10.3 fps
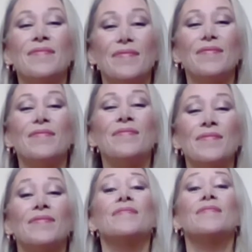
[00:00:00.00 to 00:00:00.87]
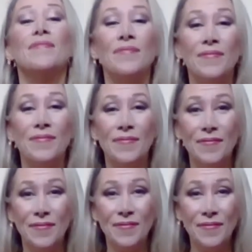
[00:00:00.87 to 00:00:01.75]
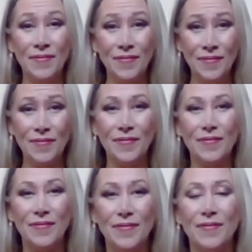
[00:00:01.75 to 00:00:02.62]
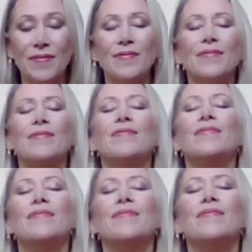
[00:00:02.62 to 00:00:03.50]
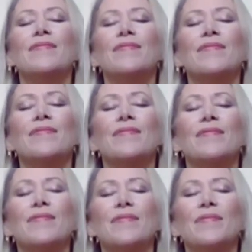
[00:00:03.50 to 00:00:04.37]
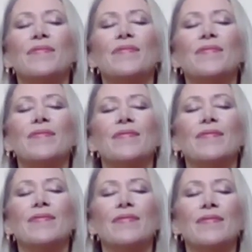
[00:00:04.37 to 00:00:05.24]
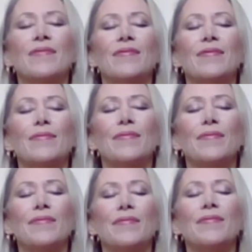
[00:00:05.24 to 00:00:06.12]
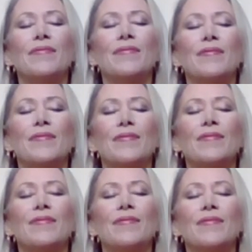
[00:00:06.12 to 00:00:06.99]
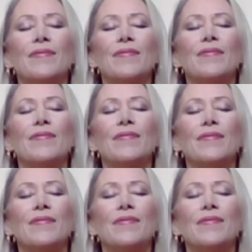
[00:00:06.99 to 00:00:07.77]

No one is speaking in this clip.